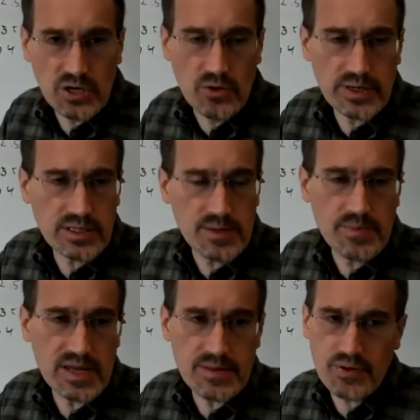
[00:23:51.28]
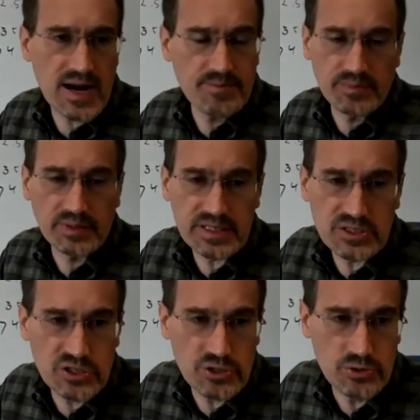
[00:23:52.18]
going to be probably
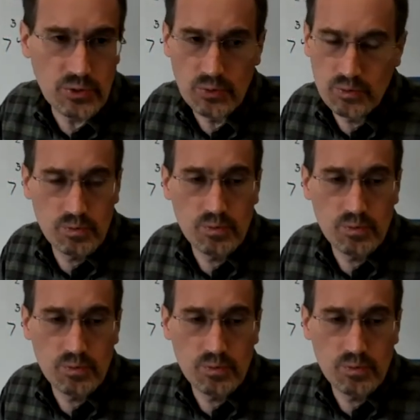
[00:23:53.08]
two,